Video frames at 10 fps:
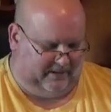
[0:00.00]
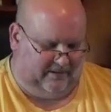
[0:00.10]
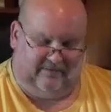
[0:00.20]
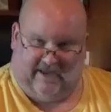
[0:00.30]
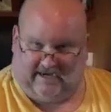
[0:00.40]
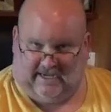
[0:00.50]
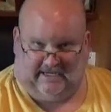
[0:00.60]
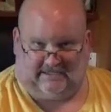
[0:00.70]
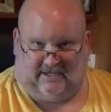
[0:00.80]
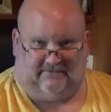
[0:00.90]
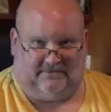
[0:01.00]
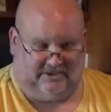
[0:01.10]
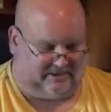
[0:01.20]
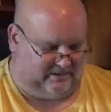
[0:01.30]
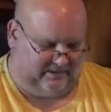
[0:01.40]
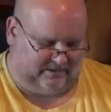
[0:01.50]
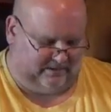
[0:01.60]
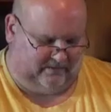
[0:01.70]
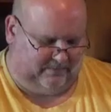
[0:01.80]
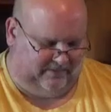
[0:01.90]
that kind of stuff. Just
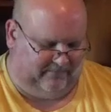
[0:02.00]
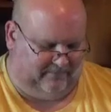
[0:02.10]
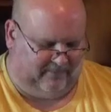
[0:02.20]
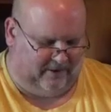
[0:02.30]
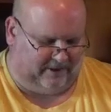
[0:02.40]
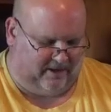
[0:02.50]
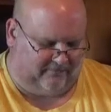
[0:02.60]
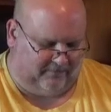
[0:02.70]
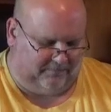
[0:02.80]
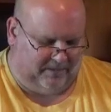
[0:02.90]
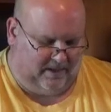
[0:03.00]
be very careful.